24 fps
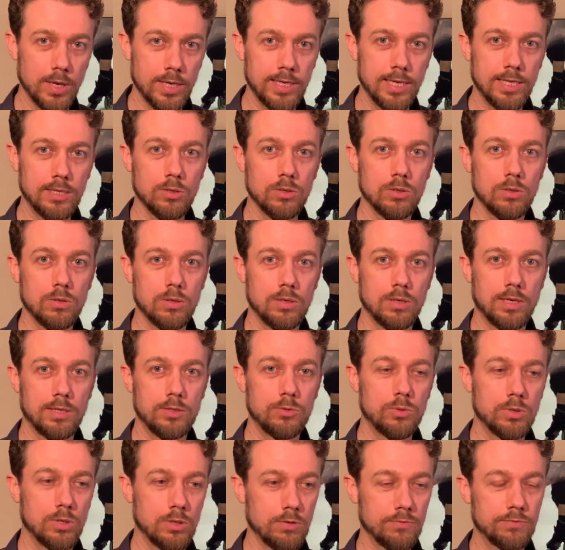I
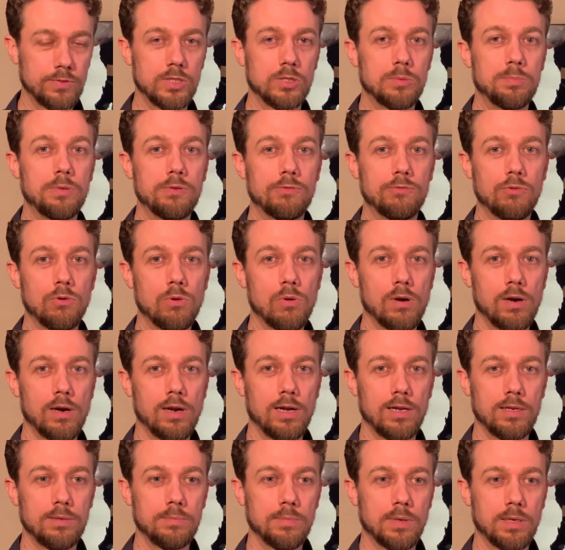do all of this before
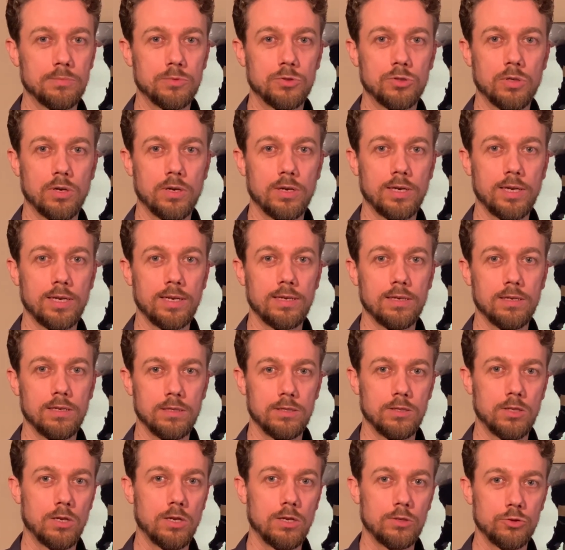I'm starting
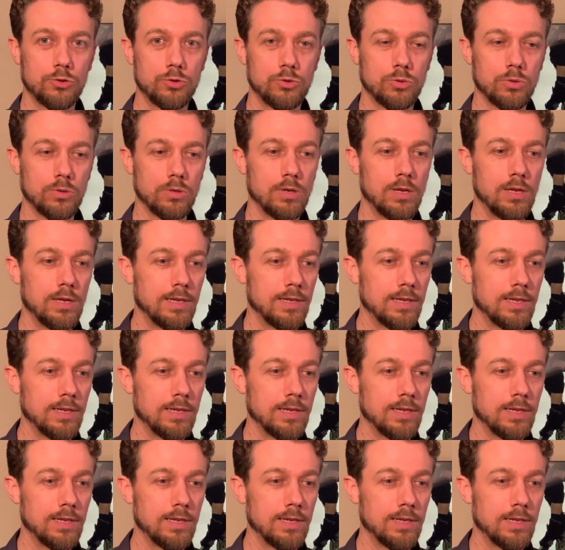the lunge turn.